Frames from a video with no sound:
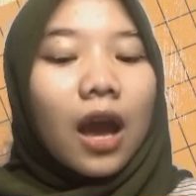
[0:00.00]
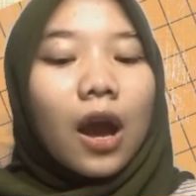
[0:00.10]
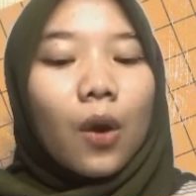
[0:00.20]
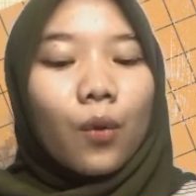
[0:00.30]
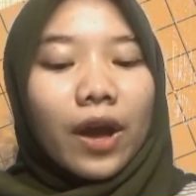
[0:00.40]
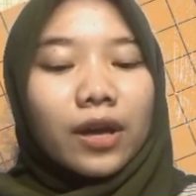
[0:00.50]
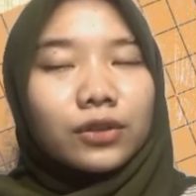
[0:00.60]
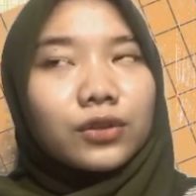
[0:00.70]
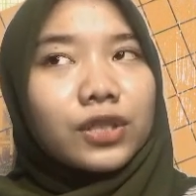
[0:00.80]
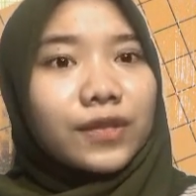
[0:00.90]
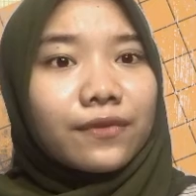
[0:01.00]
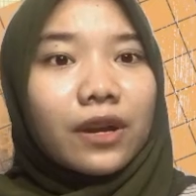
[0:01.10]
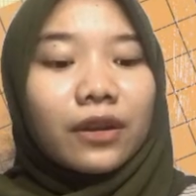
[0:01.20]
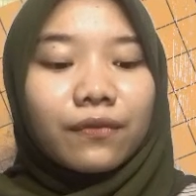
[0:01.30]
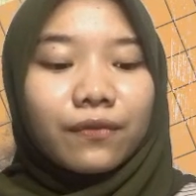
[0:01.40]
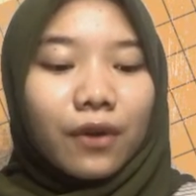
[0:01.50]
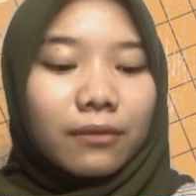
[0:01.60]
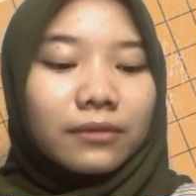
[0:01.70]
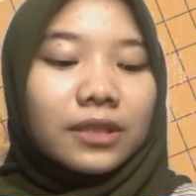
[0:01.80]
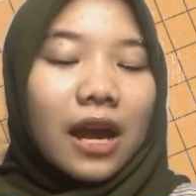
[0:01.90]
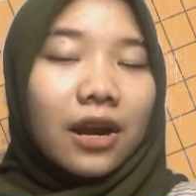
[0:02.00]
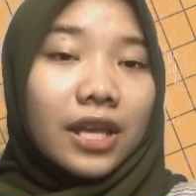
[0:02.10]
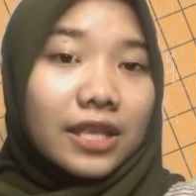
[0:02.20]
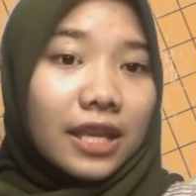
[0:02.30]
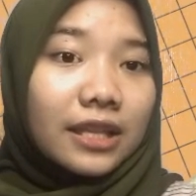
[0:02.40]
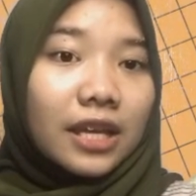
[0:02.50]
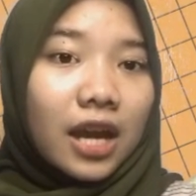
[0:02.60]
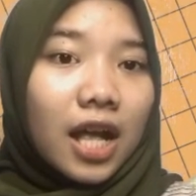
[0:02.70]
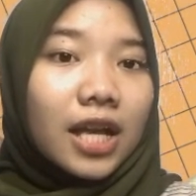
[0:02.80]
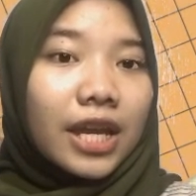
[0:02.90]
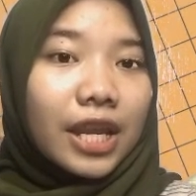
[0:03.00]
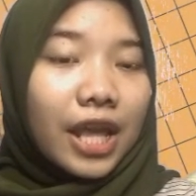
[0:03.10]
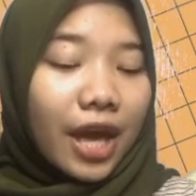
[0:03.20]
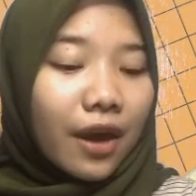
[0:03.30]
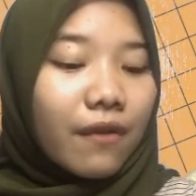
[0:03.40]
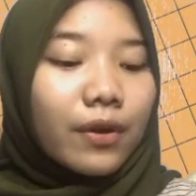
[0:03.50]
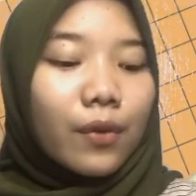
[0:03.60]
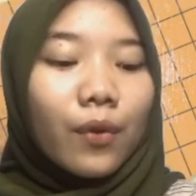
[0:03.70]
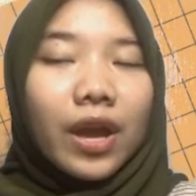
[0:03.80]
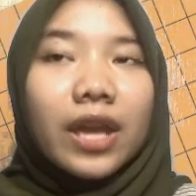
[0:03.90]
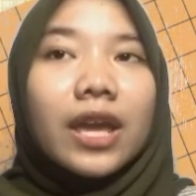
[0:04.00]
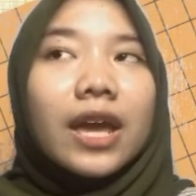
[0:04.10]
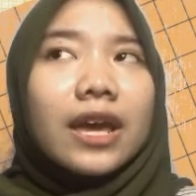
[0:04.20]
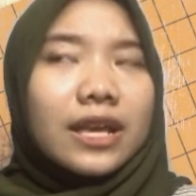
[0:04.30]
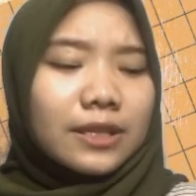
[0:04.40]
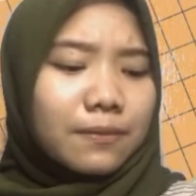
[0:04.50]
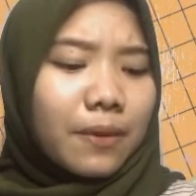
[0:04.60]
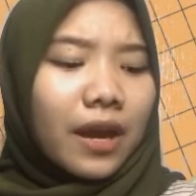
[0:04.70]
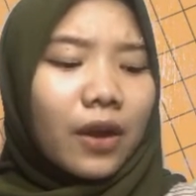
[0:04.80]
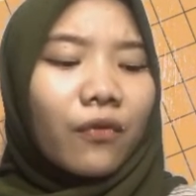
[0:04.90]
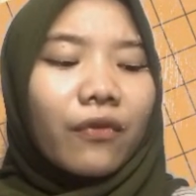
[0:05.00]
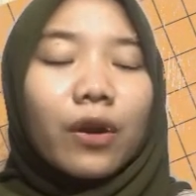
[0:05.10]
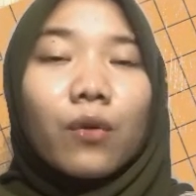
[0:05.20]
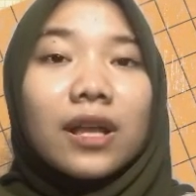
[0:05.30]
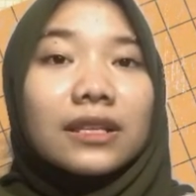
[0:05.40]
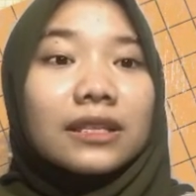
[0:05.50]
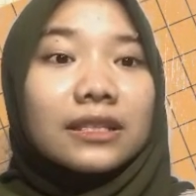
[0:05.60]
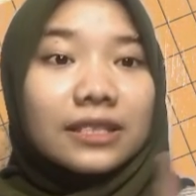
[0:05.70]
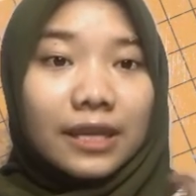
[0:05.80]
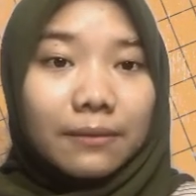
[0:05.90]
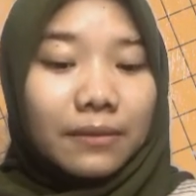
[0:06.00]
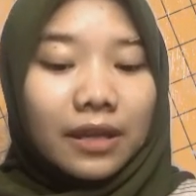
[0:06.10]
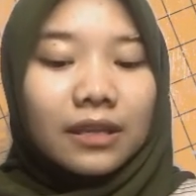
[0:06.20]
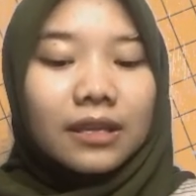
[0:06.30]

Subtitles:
when two different forms are identical in every way except for one segment